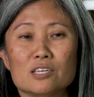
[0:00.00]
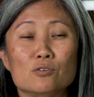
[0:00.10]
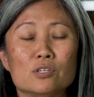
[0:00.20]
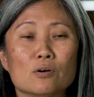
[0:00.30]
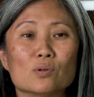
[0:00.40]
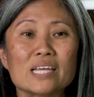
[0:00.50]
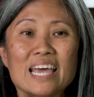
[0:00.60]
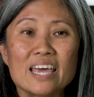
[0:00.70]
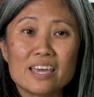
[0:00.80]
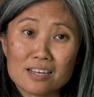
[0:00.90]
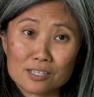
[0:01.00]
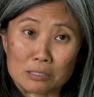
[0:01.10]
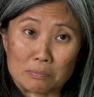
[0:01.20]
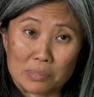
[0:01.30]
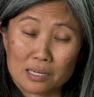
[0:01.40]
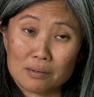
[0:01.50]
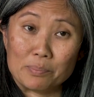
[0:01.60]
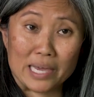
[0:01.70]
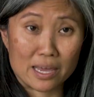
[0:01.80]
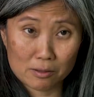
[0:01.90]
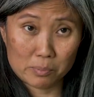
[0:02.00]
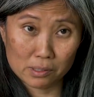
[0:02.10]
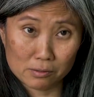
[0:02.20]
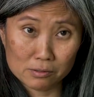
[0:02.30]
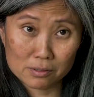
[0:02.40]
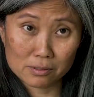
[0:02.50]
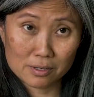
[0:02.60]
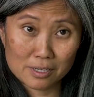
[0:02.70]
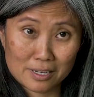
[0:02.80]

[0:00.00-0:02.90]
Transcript: you don't hate but pay the bills.